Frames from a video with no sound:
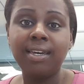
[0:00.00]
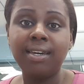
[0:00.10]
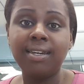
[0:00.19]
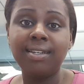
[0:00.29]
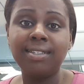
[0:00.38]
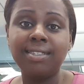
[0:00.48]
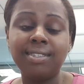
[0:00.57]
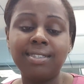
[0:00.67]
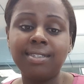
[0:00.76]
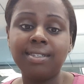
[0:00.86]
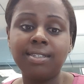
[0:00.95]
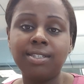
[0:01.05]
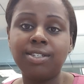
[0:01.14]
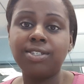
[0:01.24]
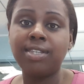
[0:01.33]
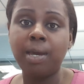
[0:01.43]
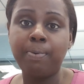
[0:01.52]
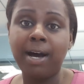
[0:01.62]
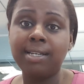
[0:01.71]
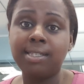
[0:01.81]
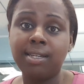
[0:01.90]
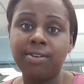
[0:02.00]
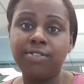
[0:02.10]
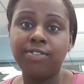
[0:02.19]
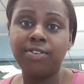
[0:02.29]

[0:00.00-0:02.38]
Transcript: is just stay positive.